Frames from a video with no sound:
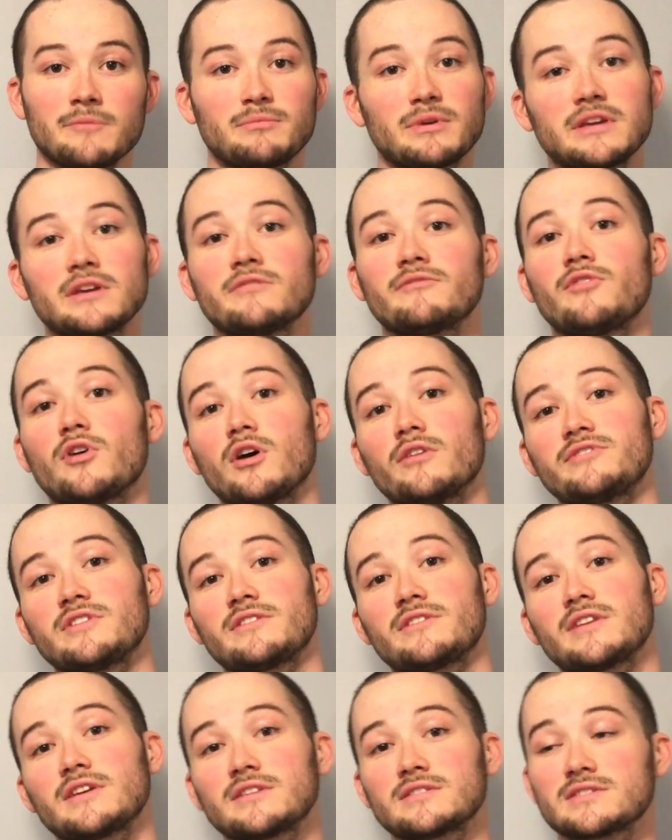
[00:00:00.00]
being involved
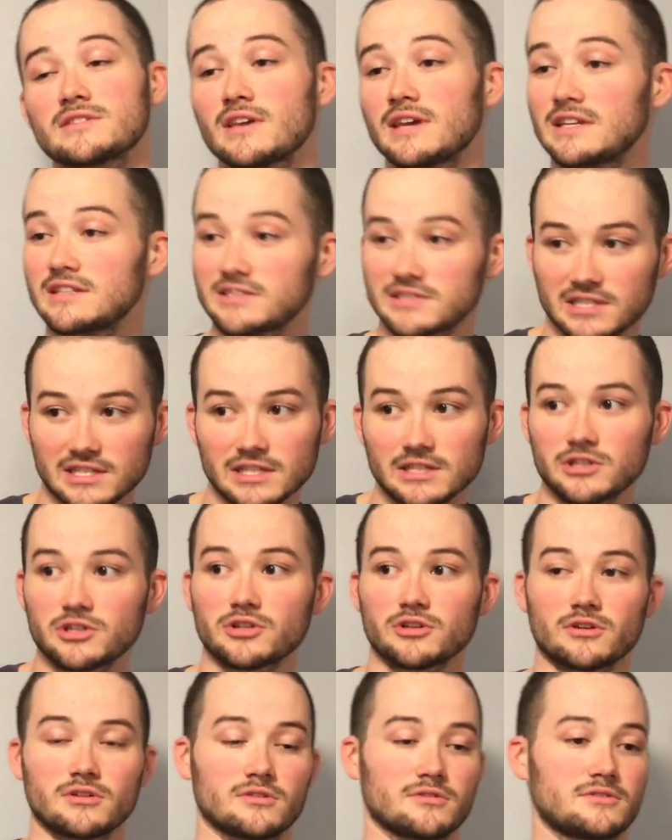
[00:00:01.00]
in things like
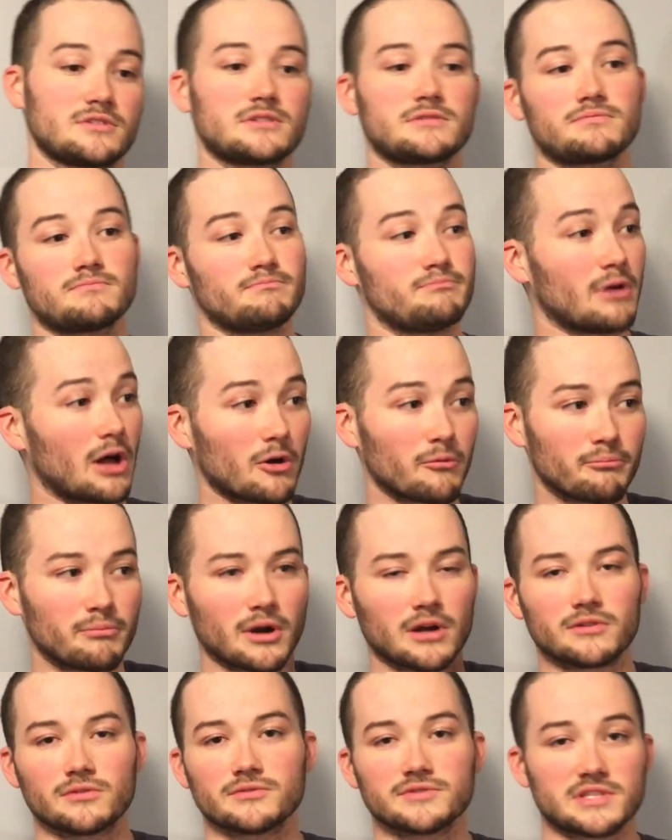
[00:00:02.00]
t-shirts, belt
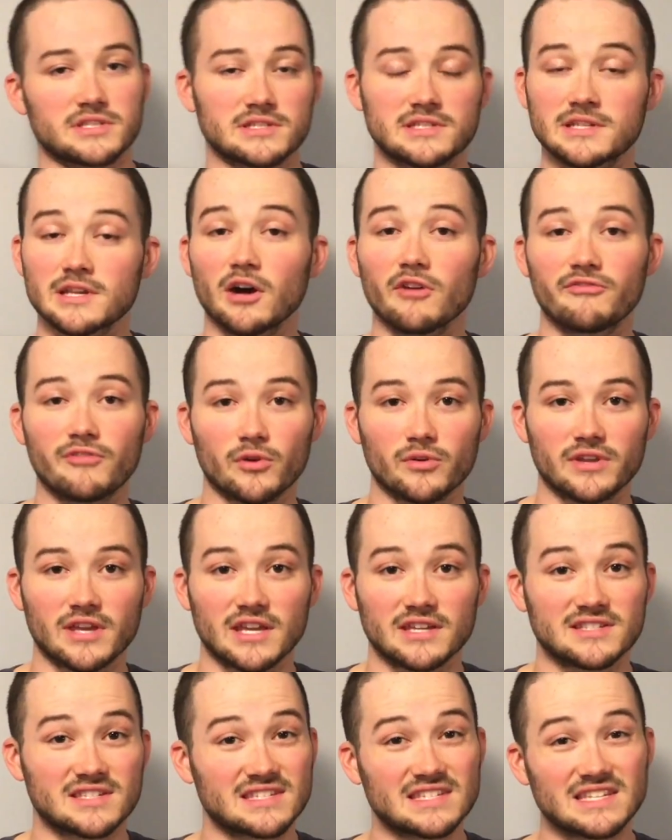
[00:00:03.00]
buckles, and cell phone
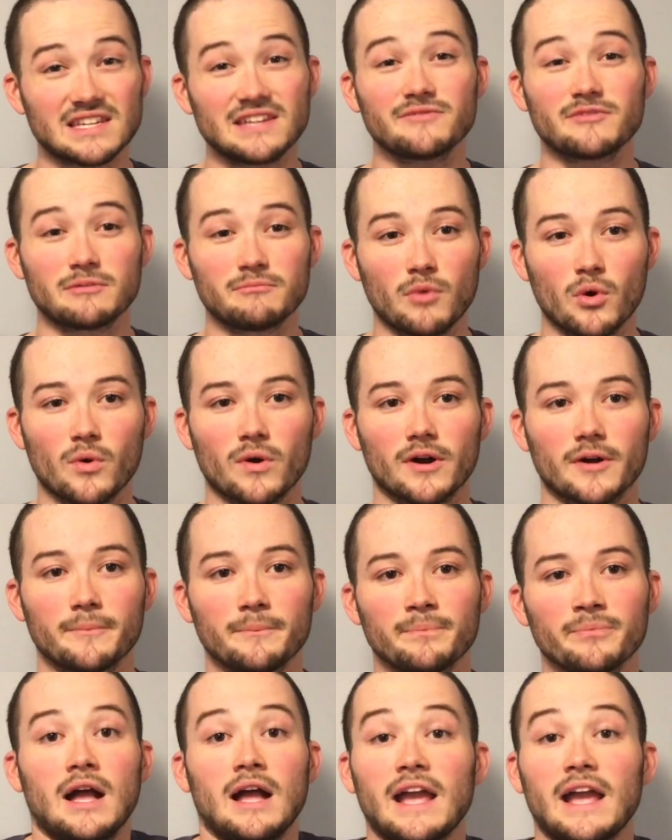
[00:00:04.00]
cases, and even more.